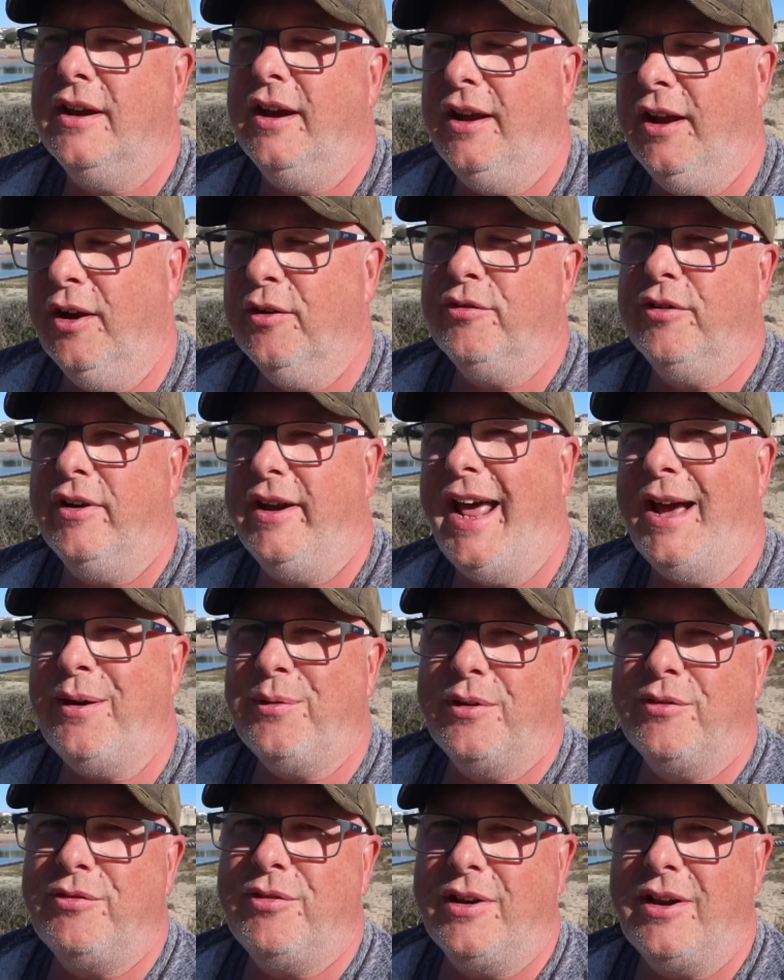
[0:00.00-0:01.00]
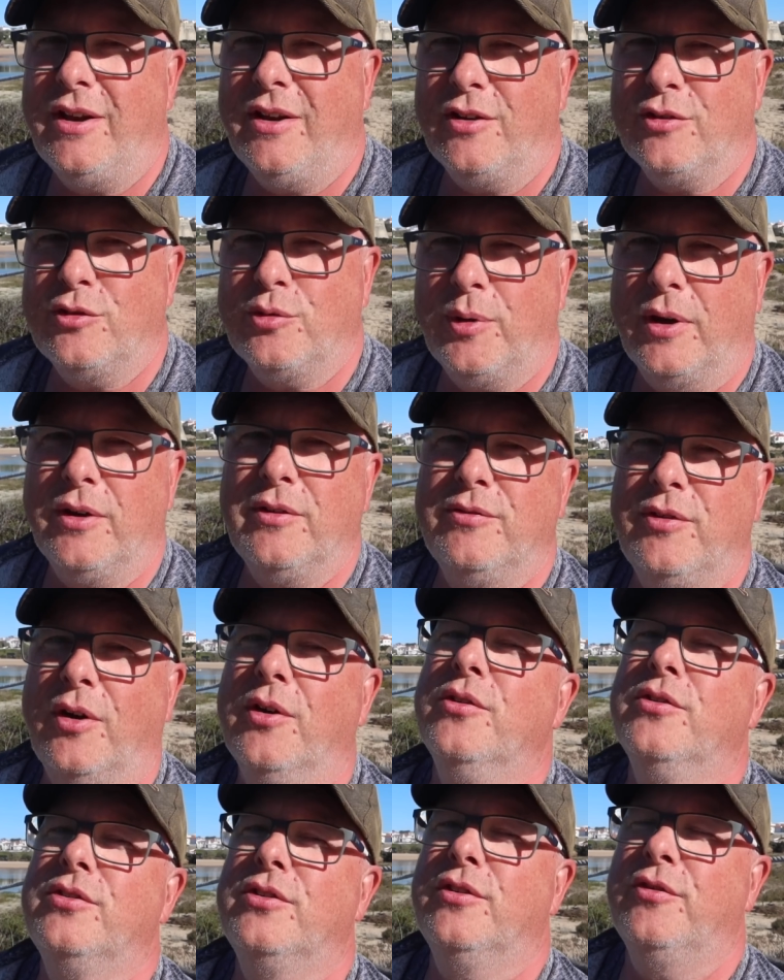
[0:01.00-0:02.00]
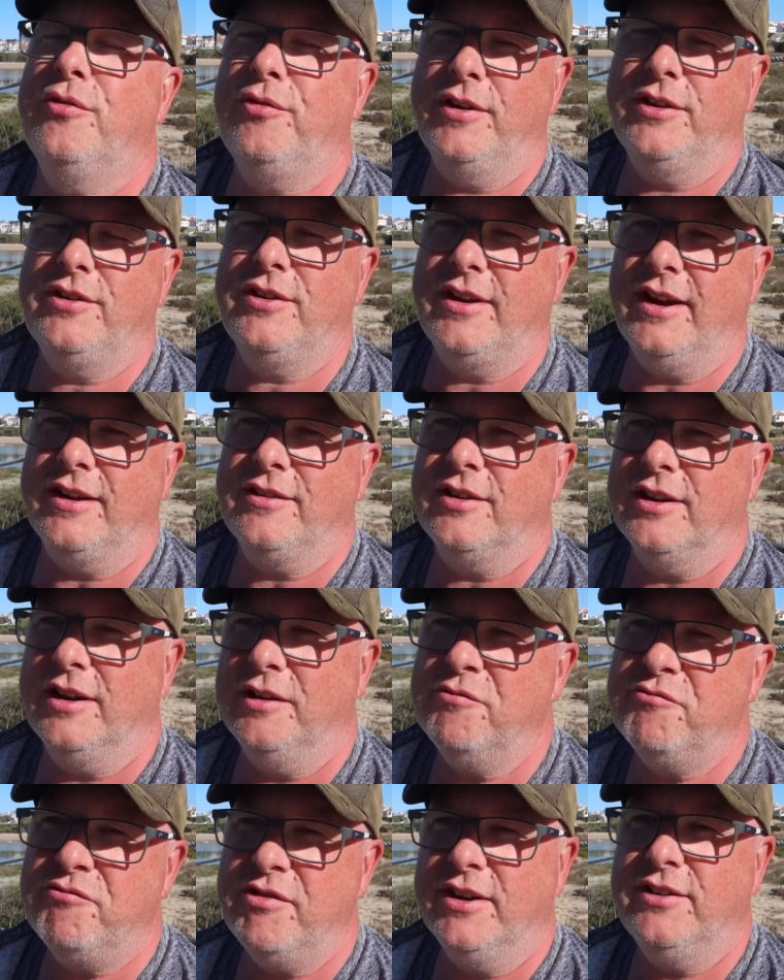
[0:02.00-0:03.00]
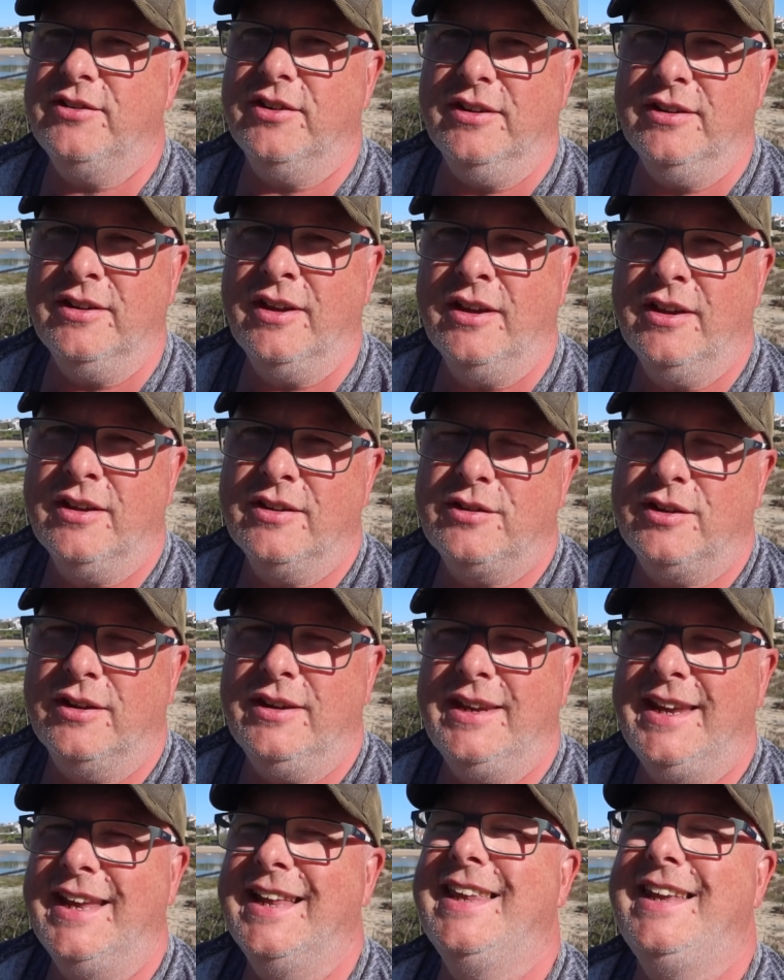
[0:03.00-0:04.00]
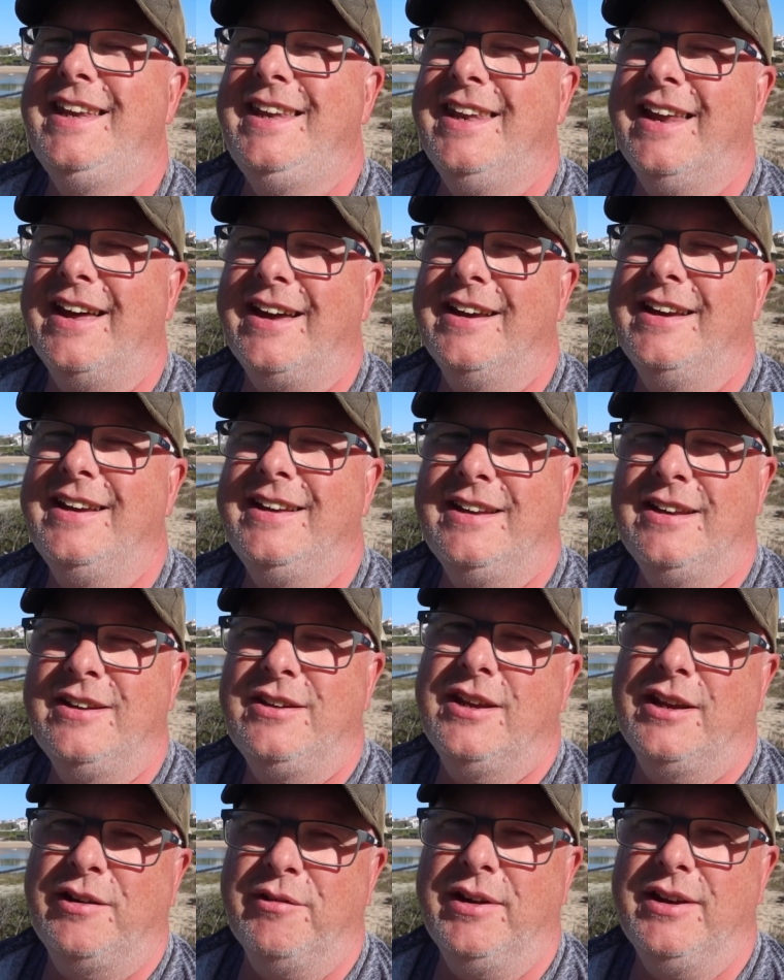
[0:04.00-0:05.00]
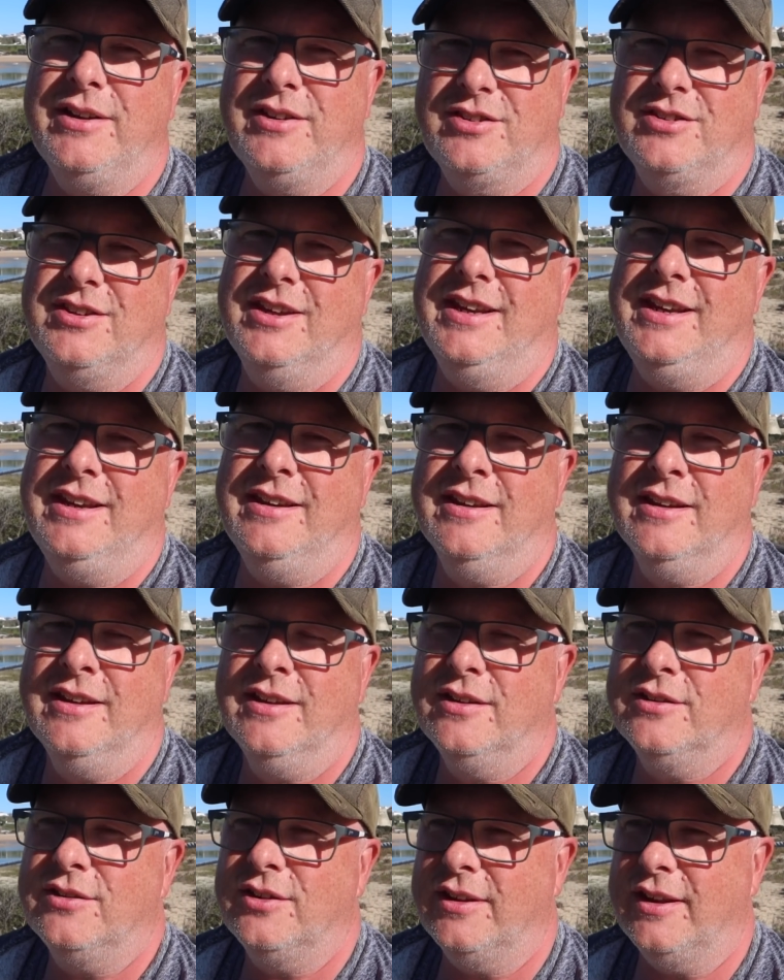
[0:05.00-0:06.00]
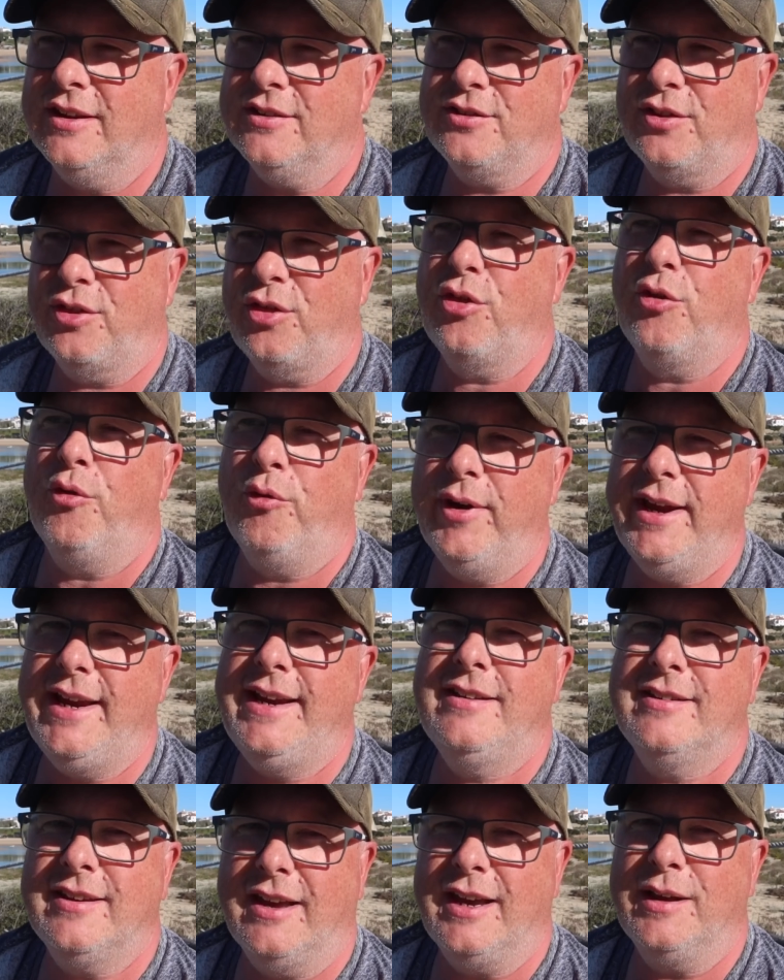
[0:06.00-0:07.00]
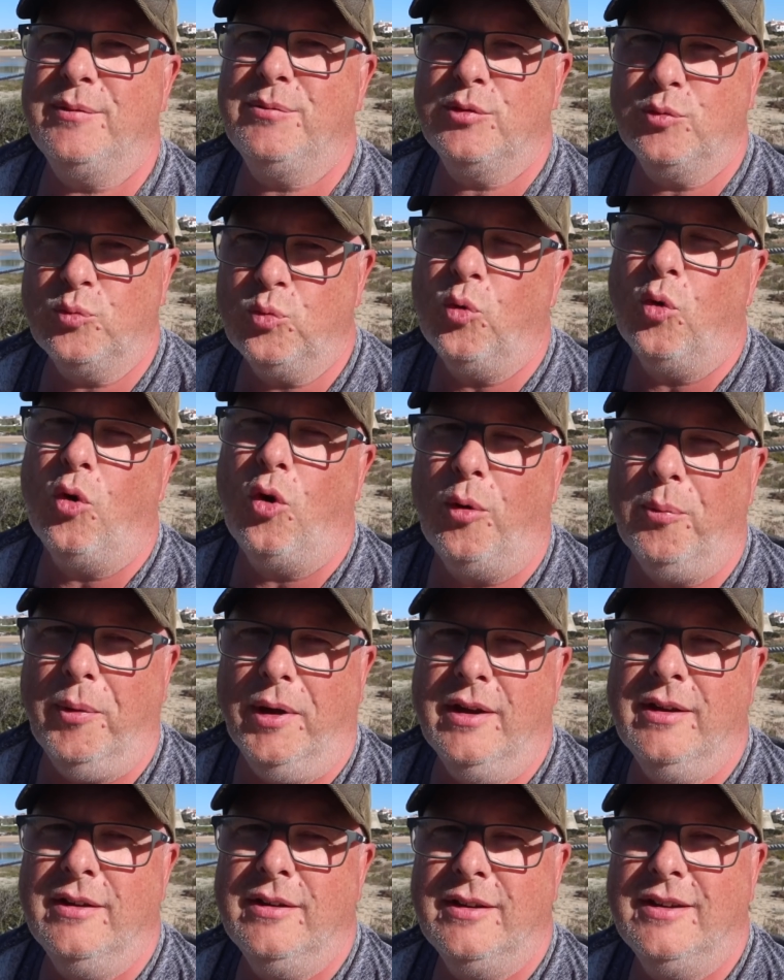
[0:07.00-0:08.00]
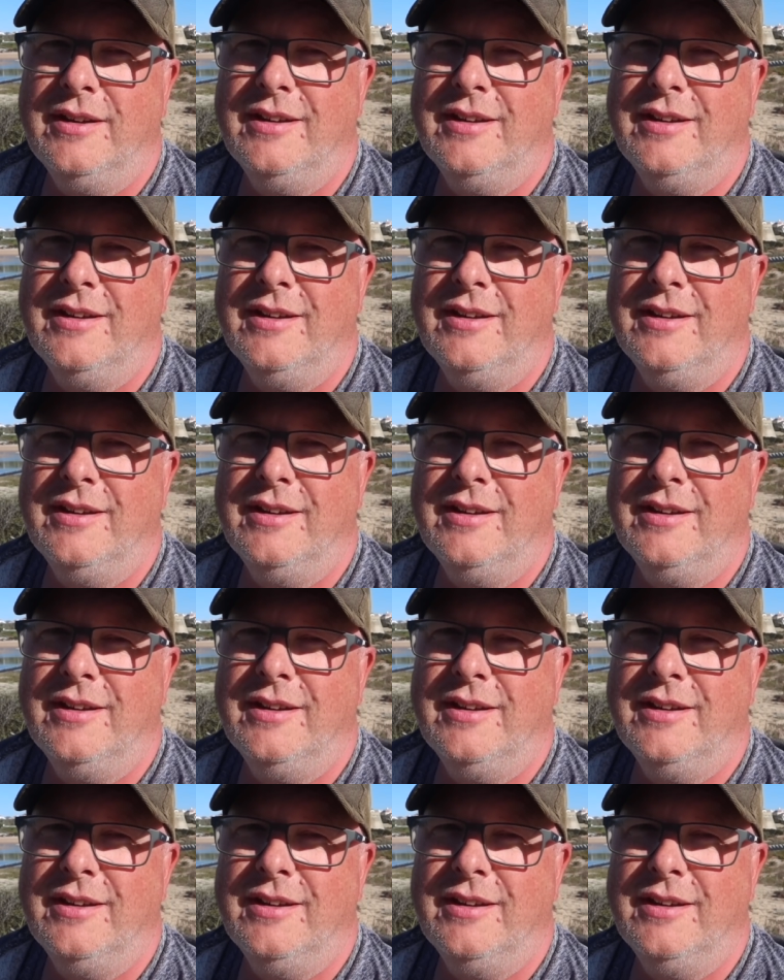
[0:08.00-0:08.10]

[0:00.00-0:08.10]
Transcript: And over an hour of running on 12 volts, the fridge had actually risen to nearly 9 degrees C. So that's 3 times warmer,